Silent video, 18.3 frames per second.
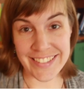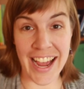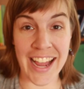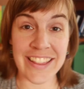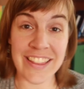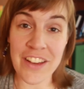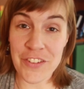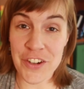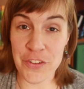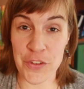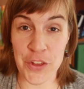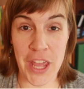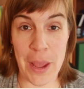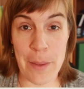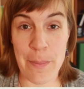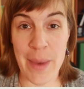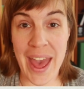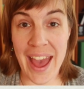I'd love it if you
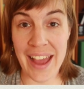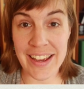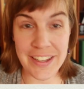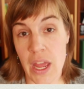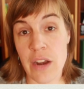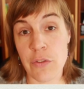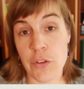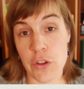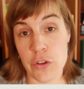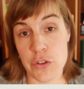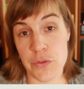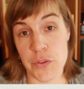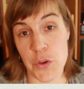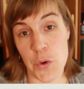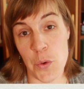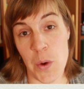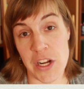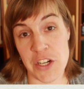came back. And for those of
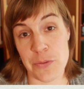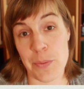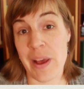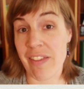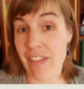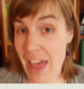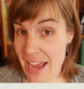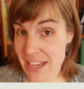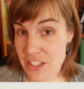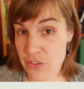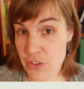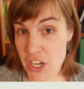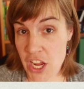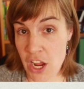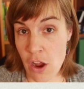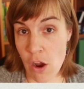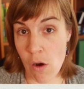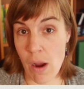you who watched my last
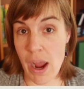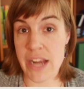video,